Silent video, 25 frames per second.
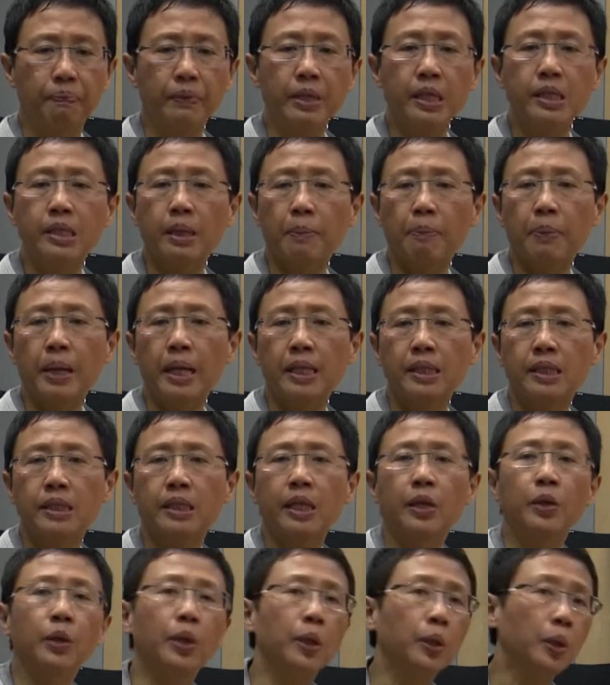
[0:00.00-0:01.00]
These are
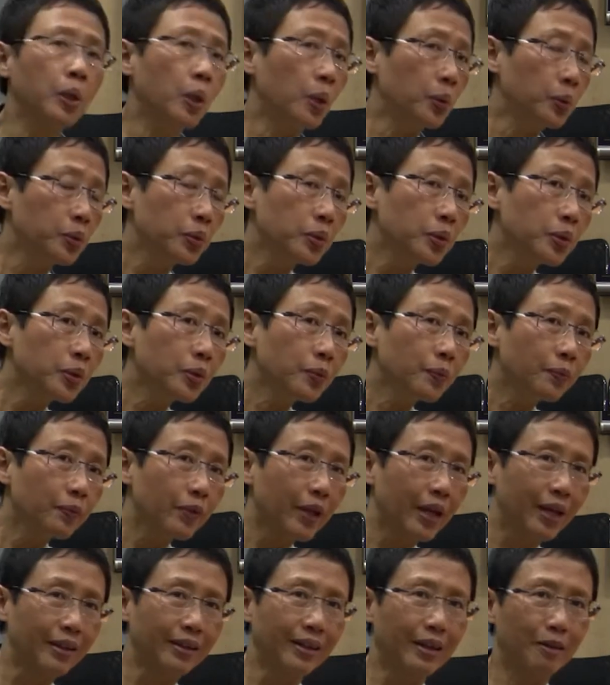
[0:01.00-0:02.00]
places that you can go to,
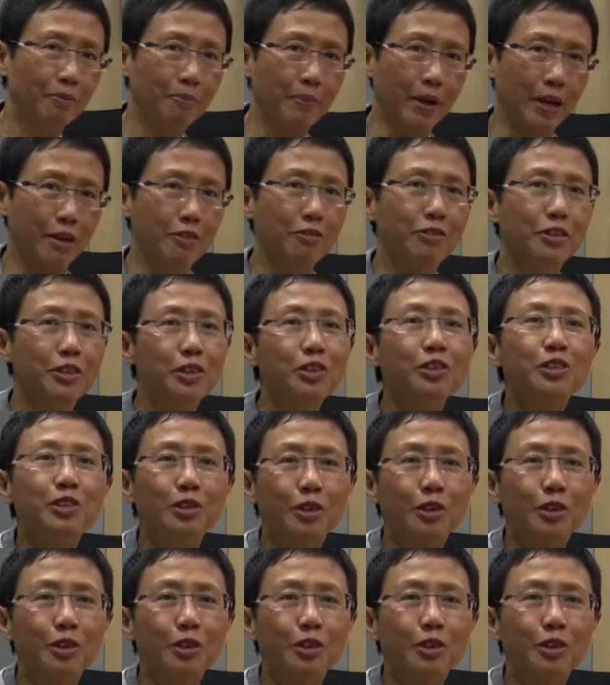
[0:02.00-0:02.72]
and they'll pay for you